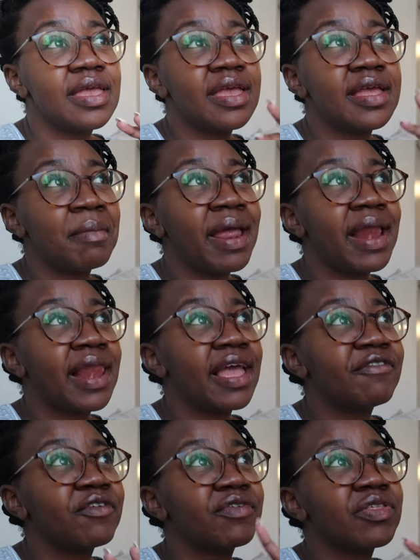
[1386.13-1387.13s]
in my life
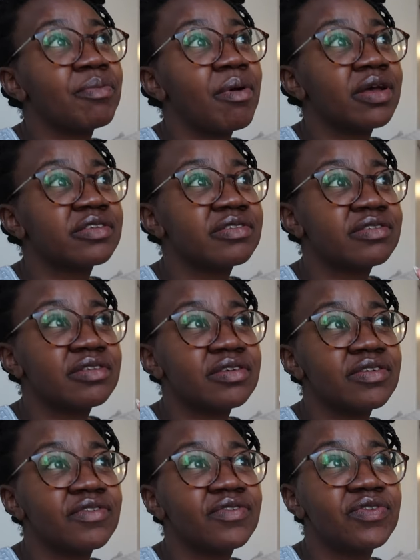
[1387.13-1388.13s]
over the past
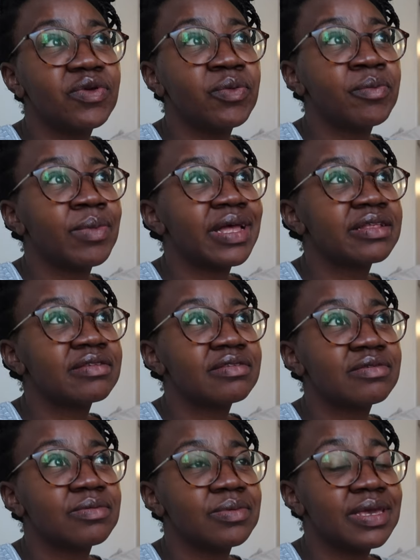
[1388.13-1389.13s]
few months,
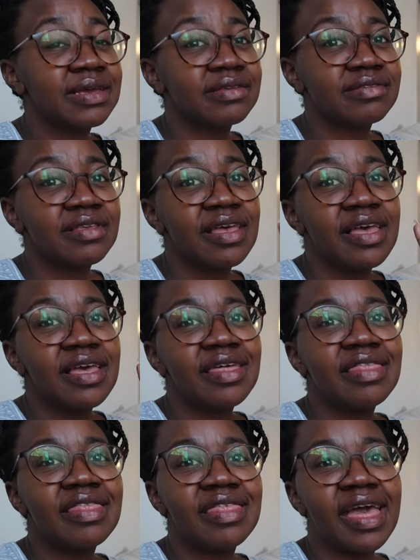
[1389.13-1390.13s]
weeks,
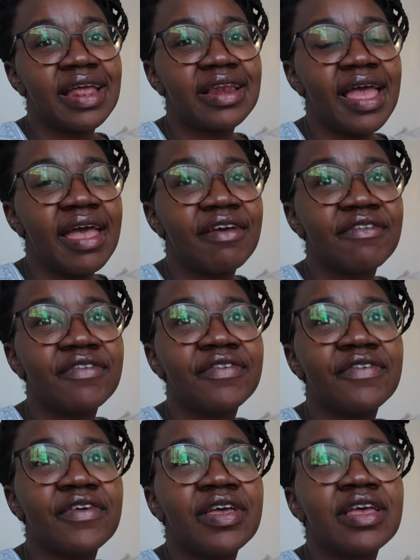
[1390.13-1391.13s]
that have
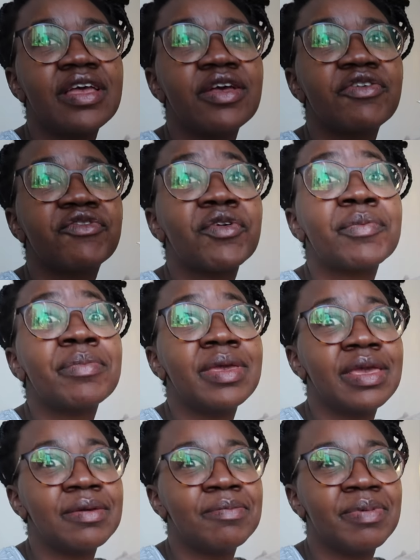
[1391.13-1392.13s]
for
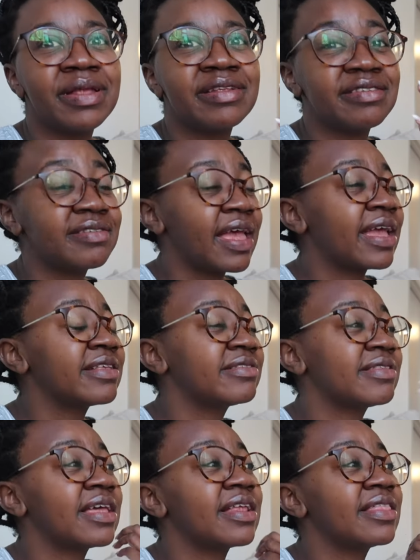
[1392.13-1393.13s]
me been signs
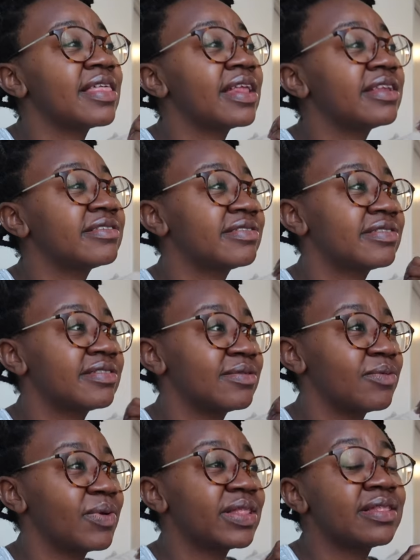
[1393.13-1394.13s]
that that is
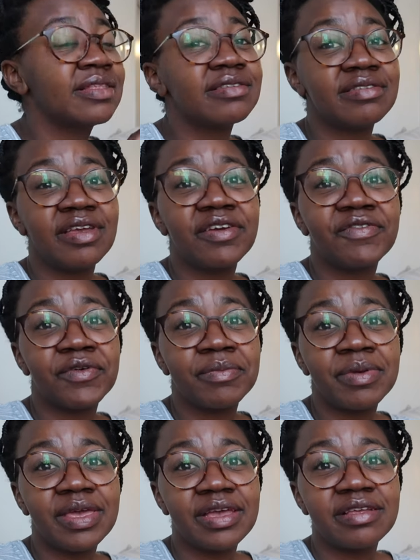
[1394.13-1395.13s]
what this year for
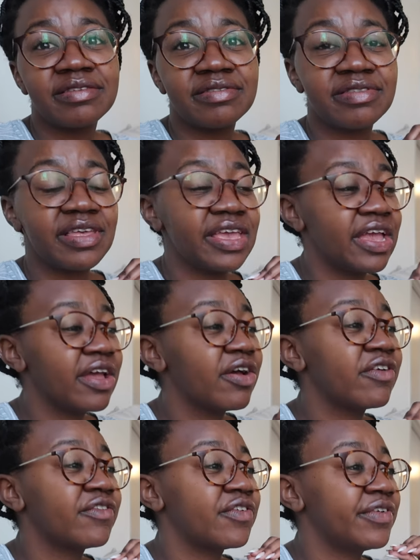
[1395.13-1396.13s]
me is, the year
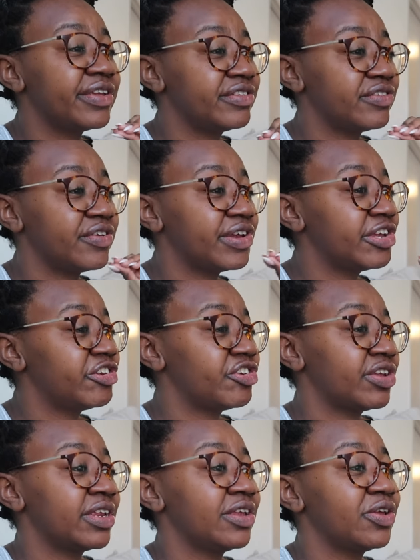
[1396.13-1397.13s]
of
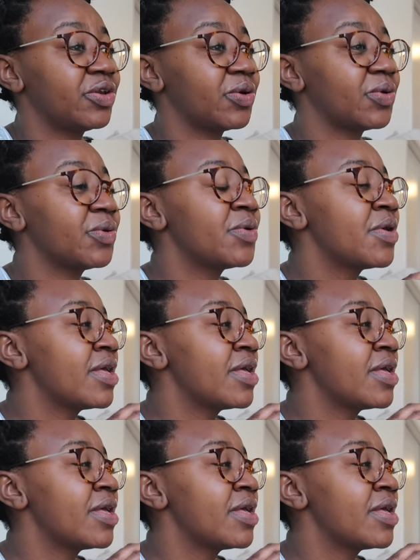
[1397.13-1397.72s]
restoration, you know.